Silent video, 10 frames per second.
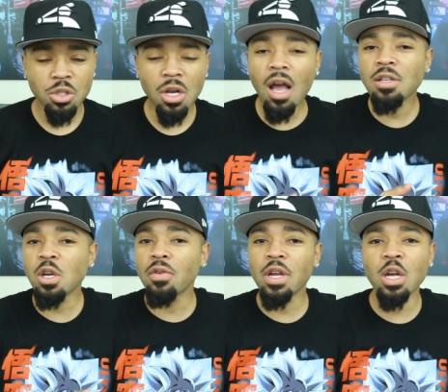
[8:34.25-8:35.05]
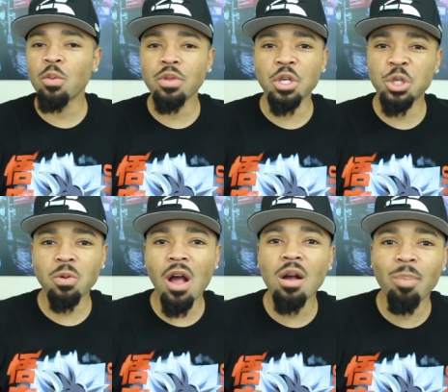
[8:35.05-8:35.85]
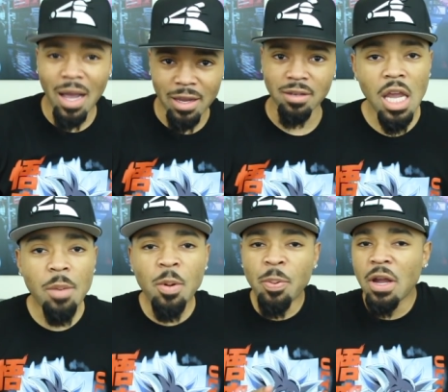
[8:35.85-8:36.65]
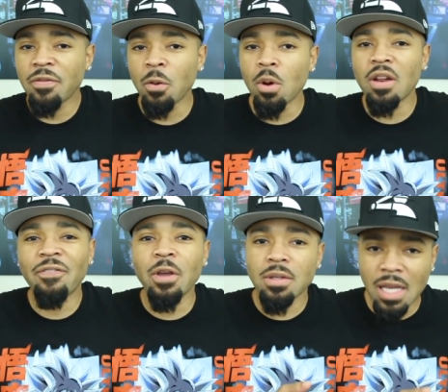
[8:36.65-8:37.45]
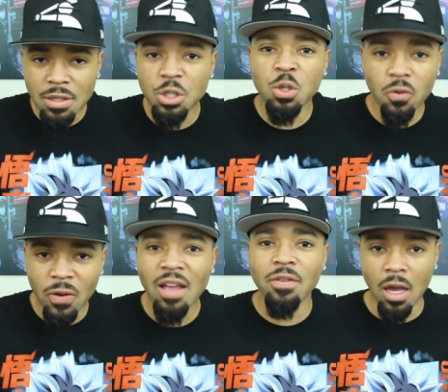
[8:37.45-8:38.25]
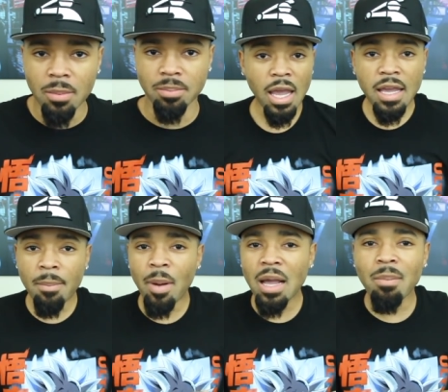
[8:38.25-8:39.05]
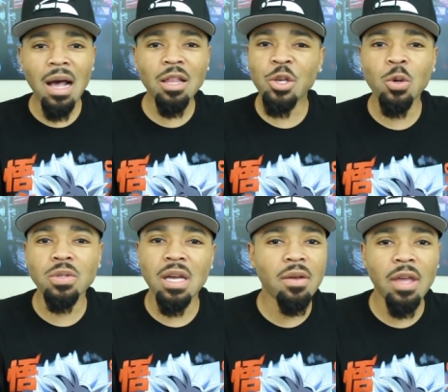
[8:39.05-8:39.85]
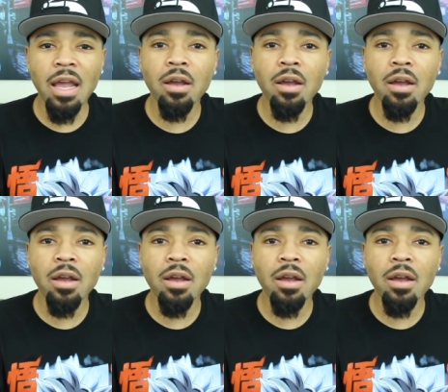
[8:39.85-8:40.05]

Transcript: Jaws over here with the strong bite. He preparing for what it feels like to chew five gum. He can bite molecules out of the